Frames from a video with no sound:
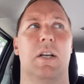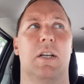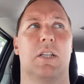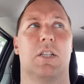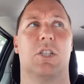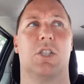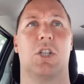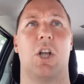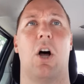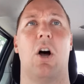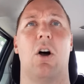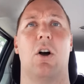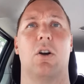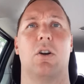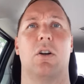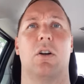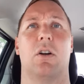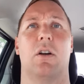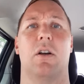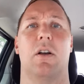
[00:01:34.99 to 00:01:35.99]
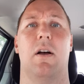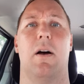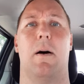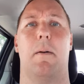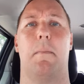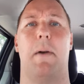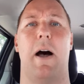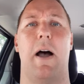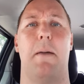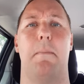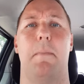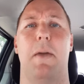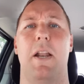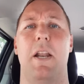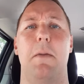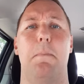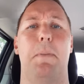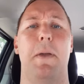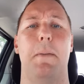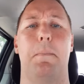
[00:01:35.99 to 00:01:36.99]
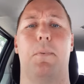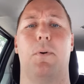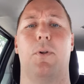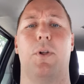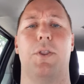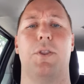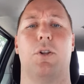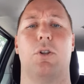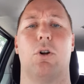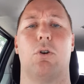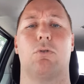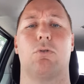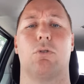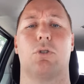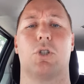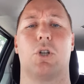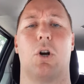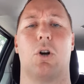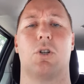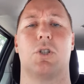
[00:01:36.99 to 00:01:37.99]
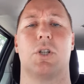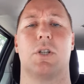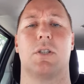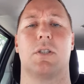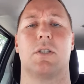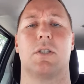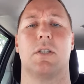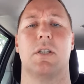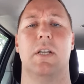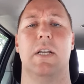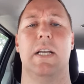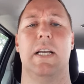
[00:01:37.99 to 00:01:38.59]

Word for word: sung by many people in the local churches